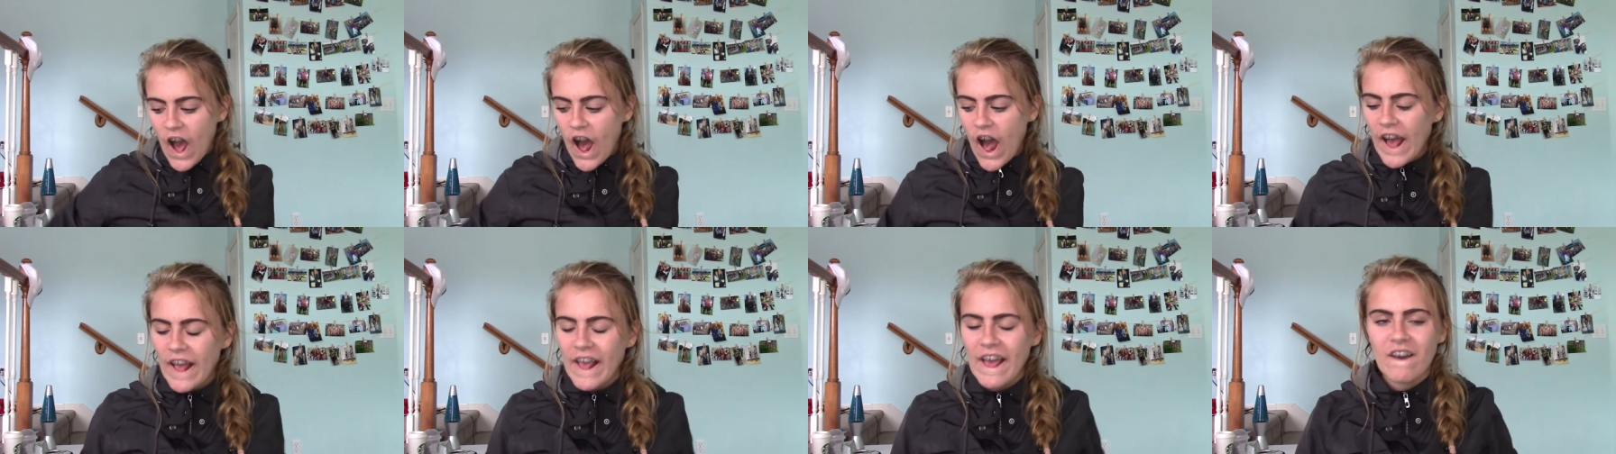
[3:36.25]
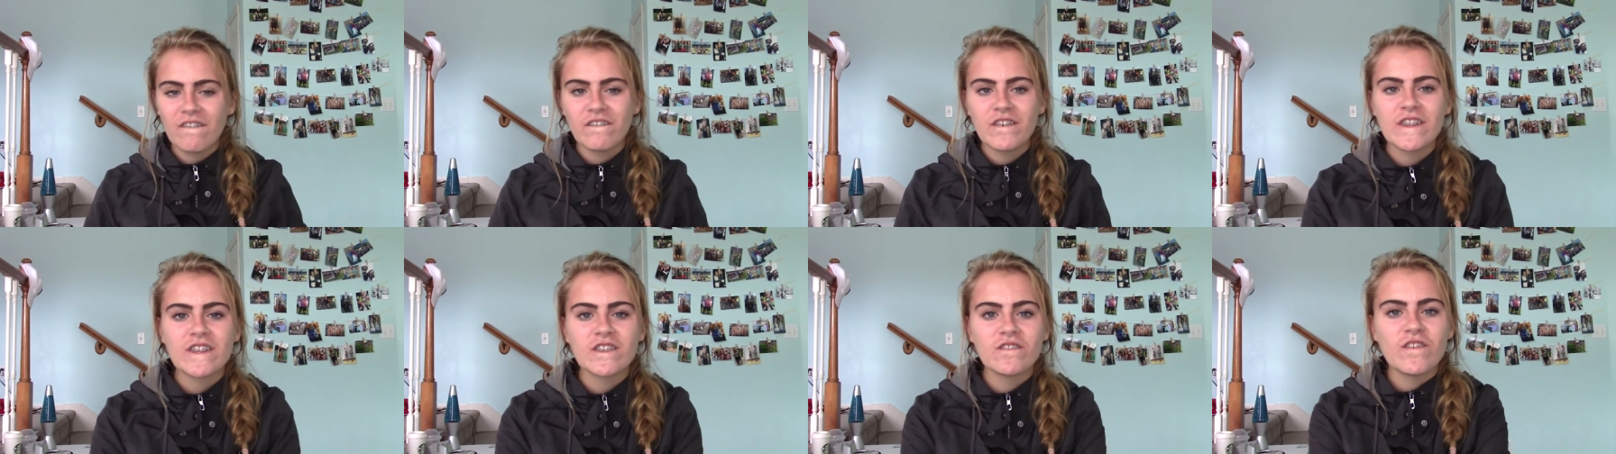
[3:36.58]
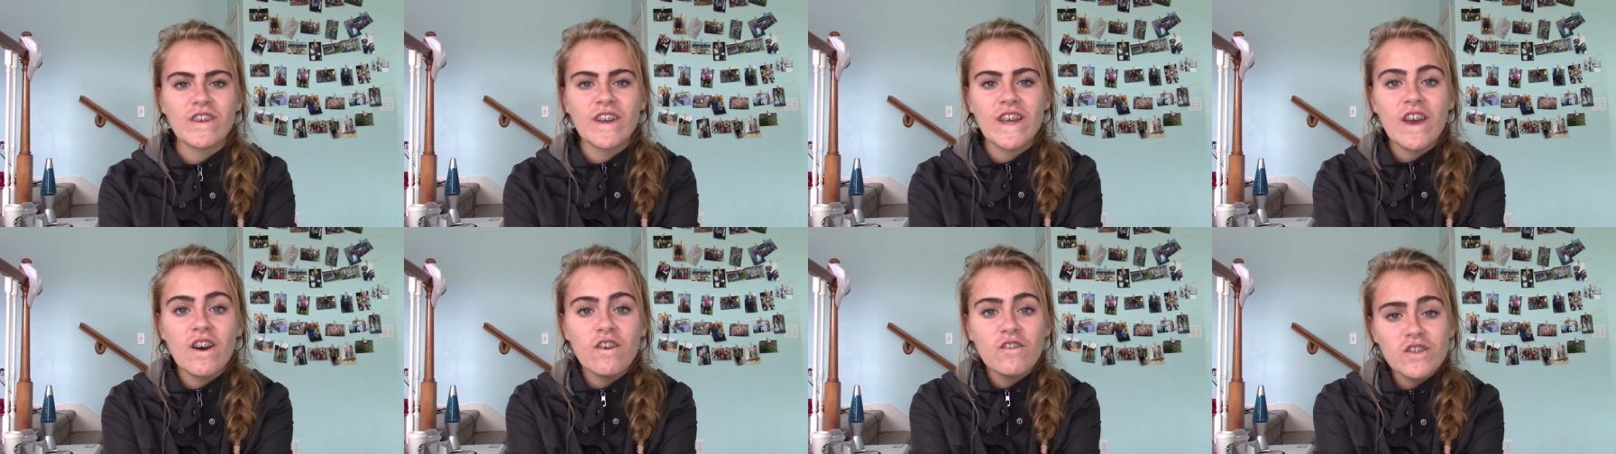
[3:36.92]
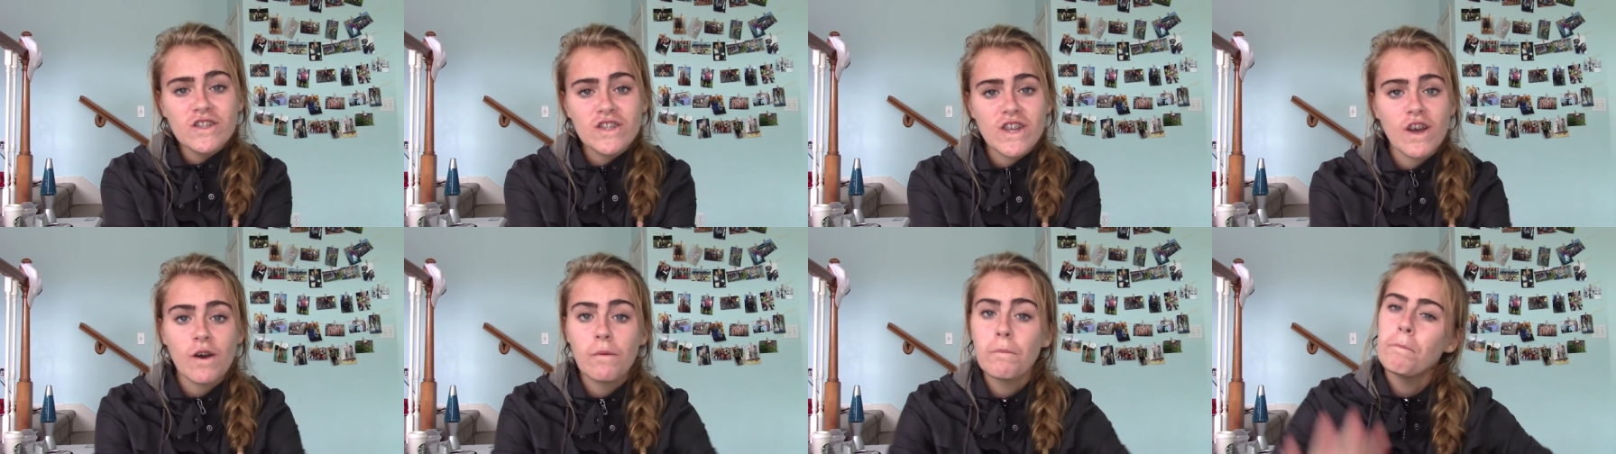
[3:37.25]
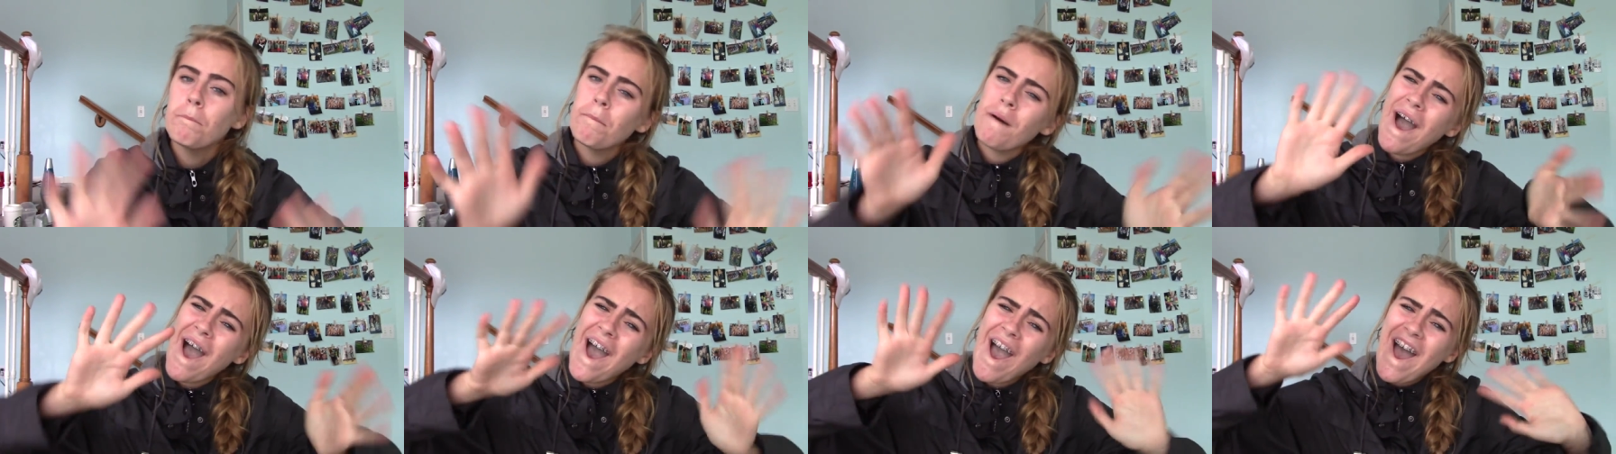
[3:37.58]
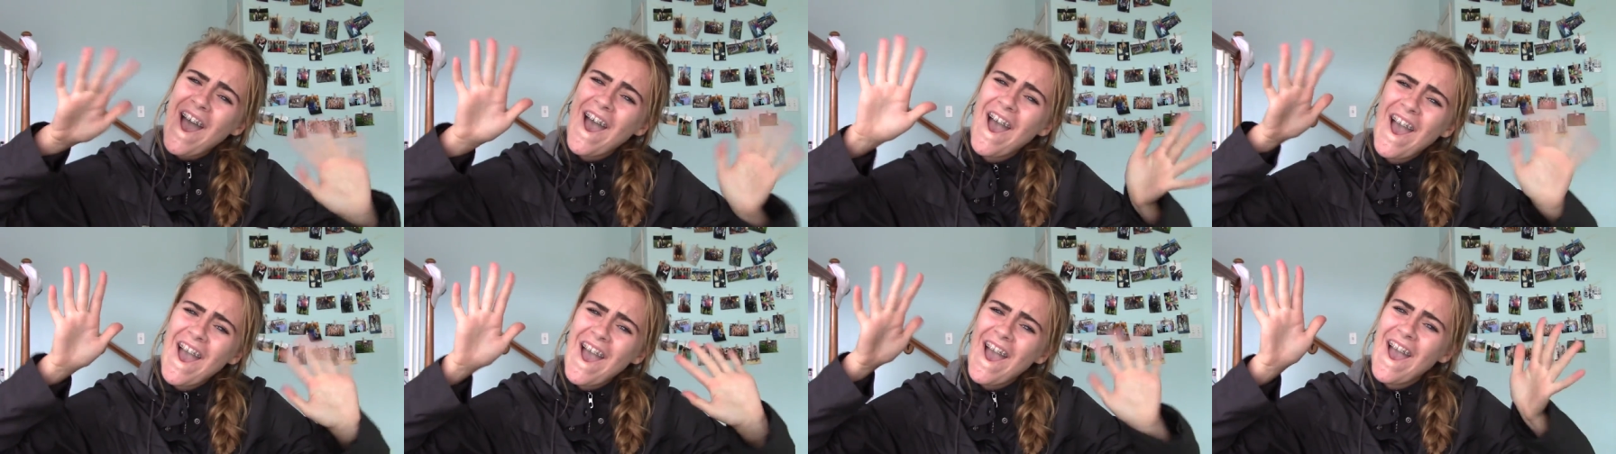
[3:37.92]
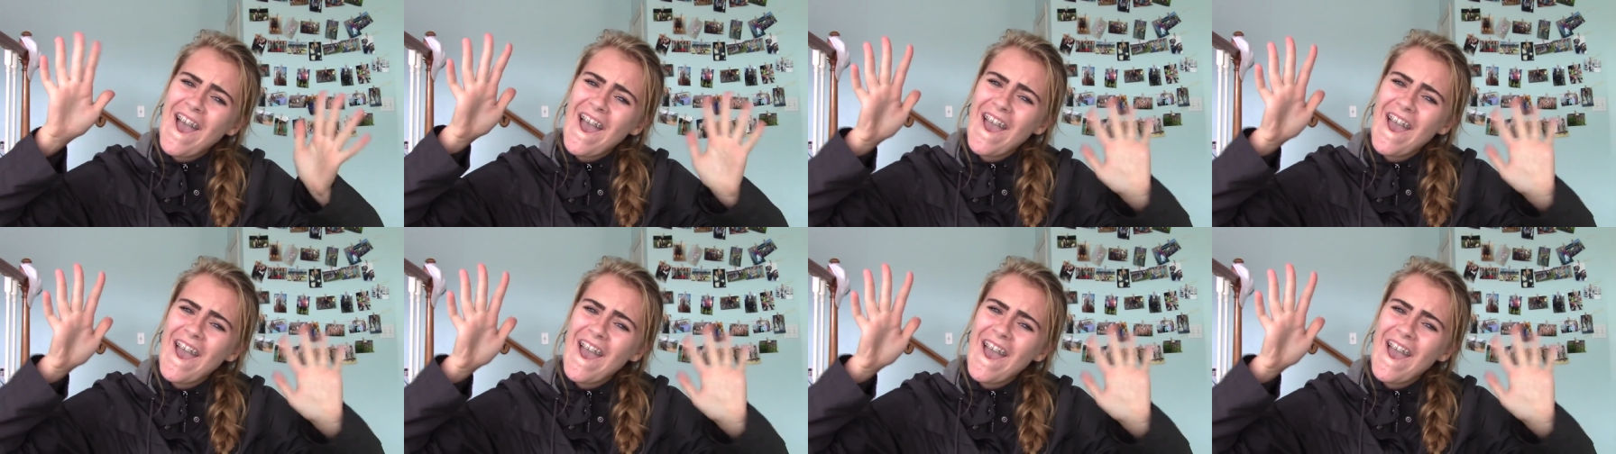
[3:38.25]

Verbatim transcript: all I got for this video. So bye!